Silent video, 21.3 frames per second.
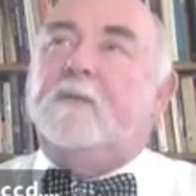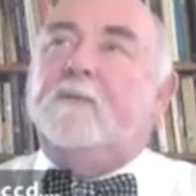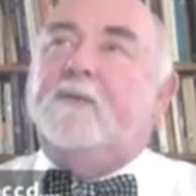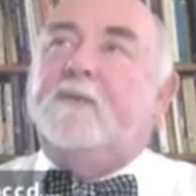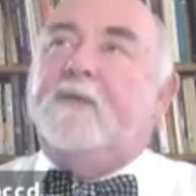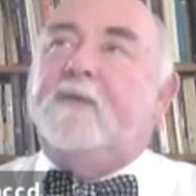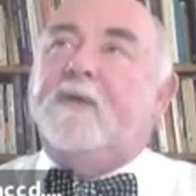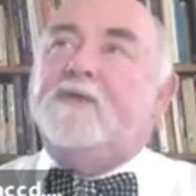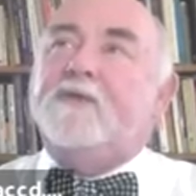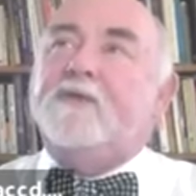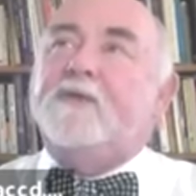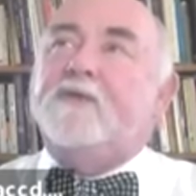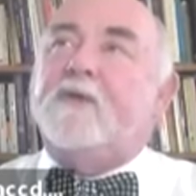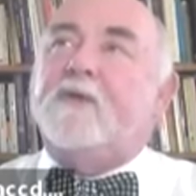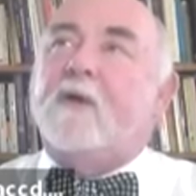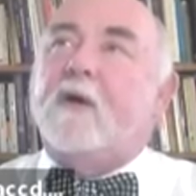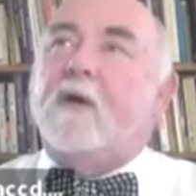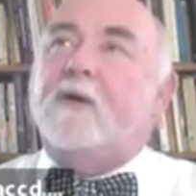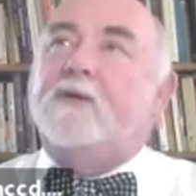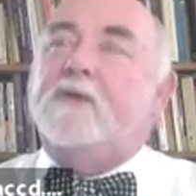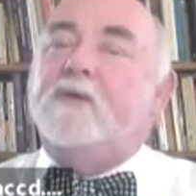professors
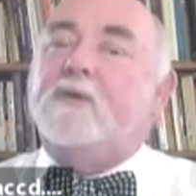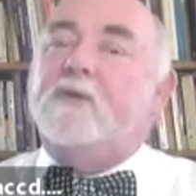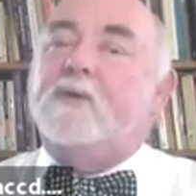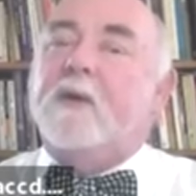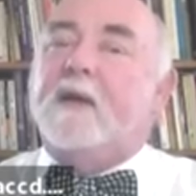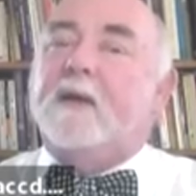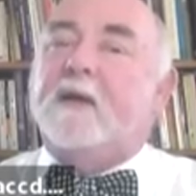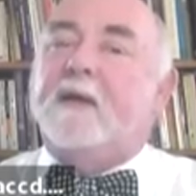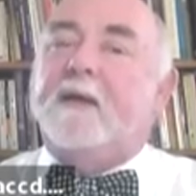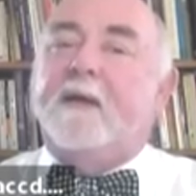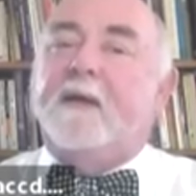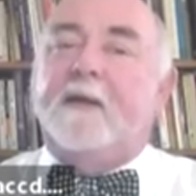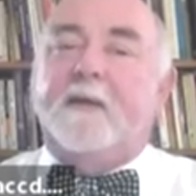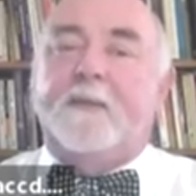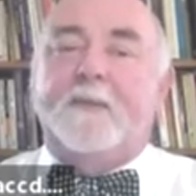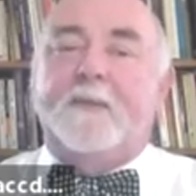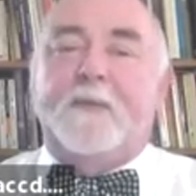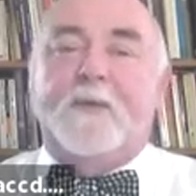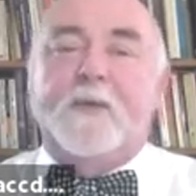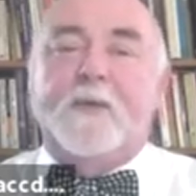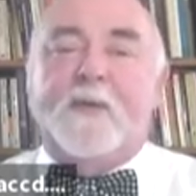talk too quickly.
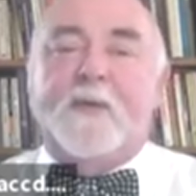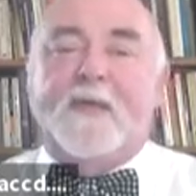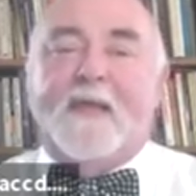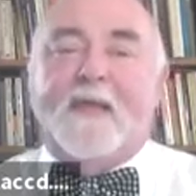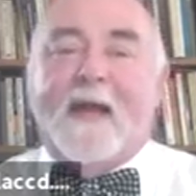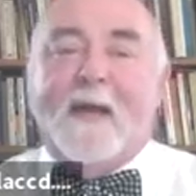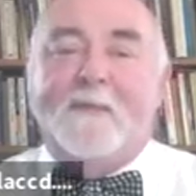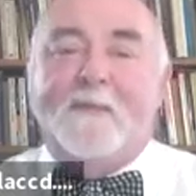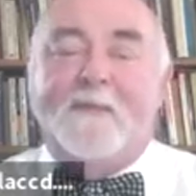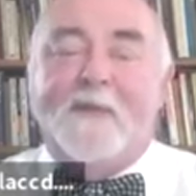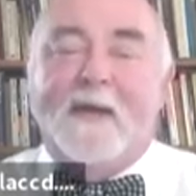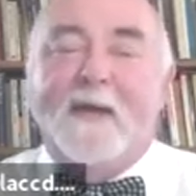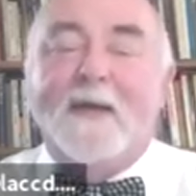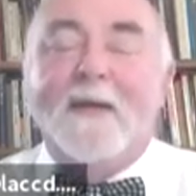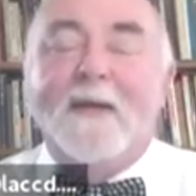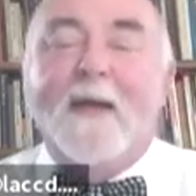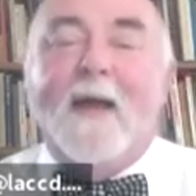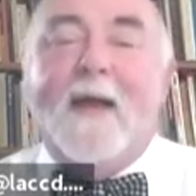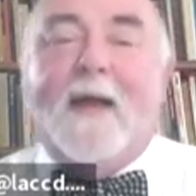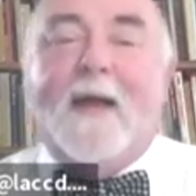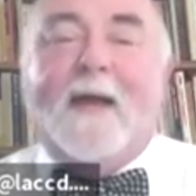who would that be?
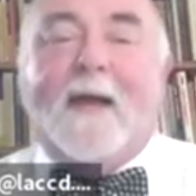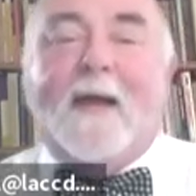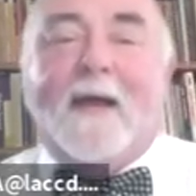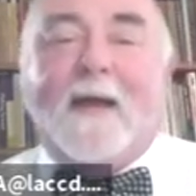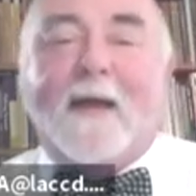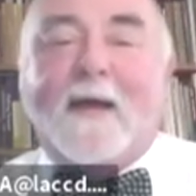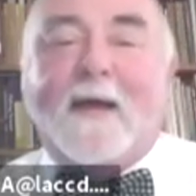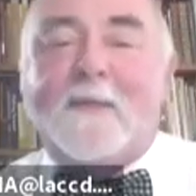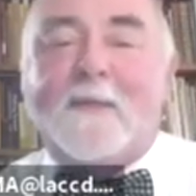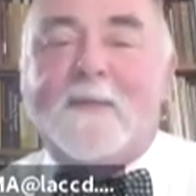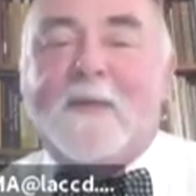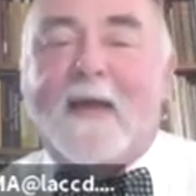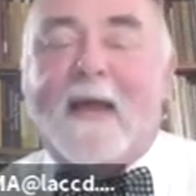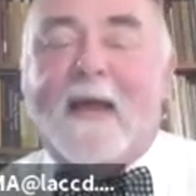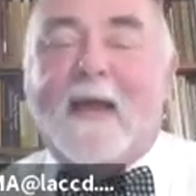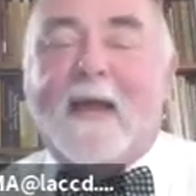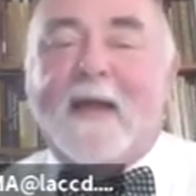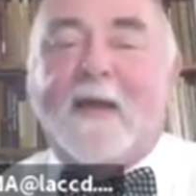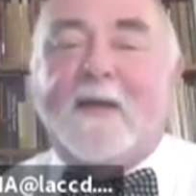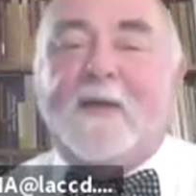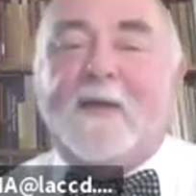Um, and